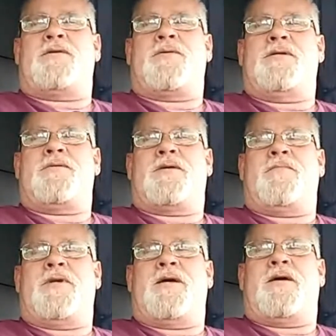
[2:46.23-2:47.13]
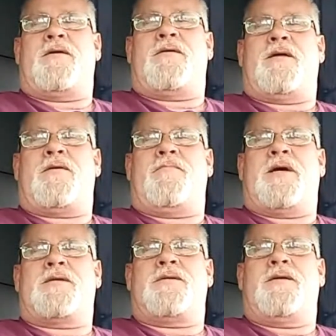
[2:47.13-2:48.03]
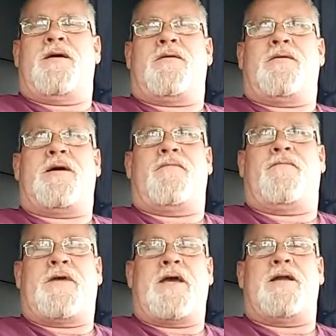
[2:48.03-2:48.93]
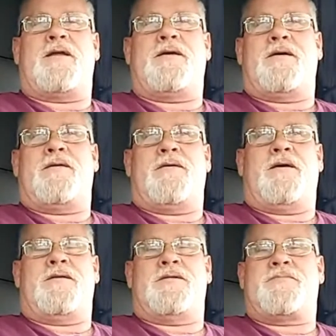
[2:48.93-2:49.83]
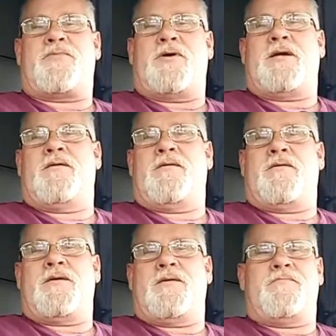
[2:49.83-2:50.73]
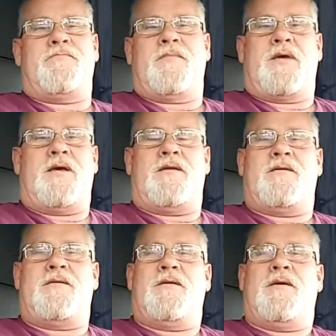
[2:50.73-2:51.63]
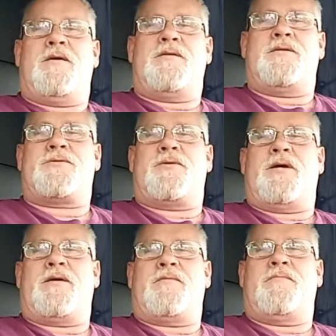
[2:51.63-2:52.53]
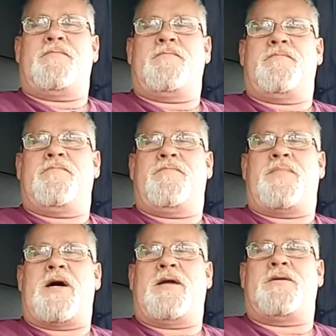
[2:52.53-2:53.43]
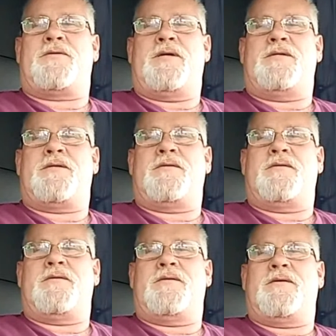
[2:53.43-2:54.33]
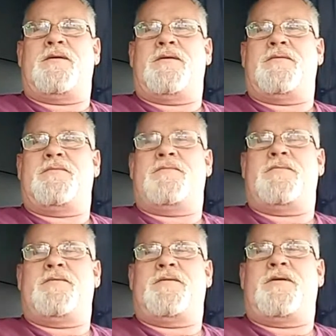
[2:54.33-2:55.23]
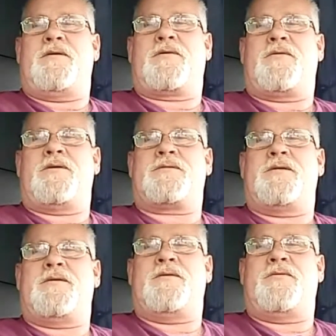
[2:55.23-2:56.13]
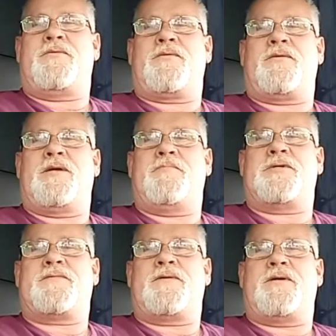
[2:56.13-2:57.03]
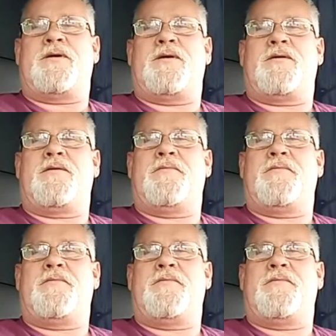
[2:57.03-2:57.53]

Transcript: trees are coming down out of Mexico or out of Canada and spreading along and destroying pine trees all across the northern hemisphere here.